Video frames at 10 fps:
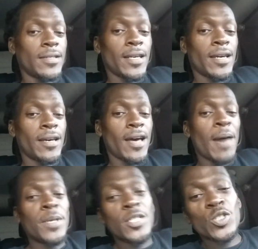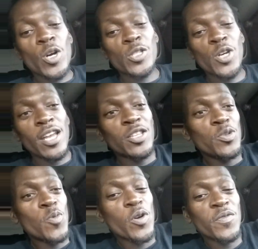Yeah, I'm gonna start trying to
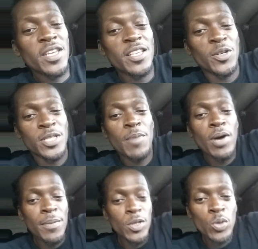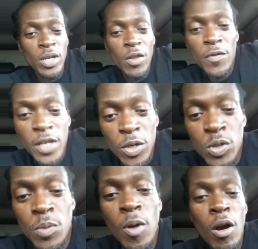do more videos. I'll probably do another video
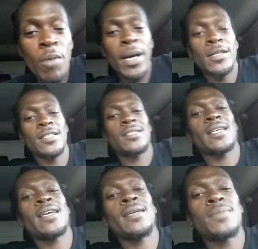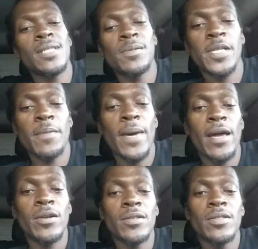tomorrow about this same subject
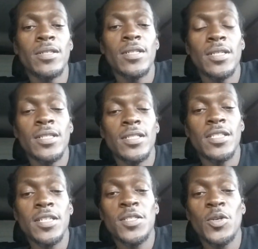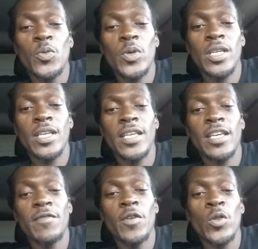matter, just so we can
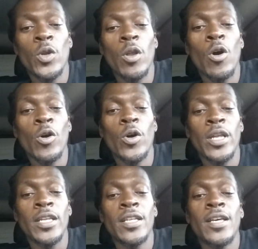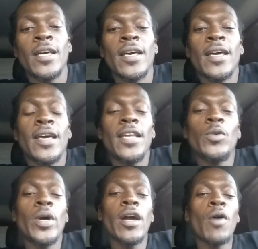get further along on it.
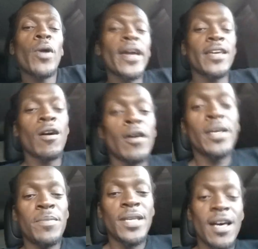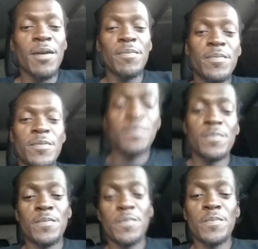Anyway, all right, y'all, hit me up.
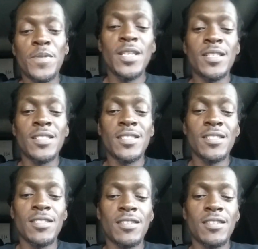Peace.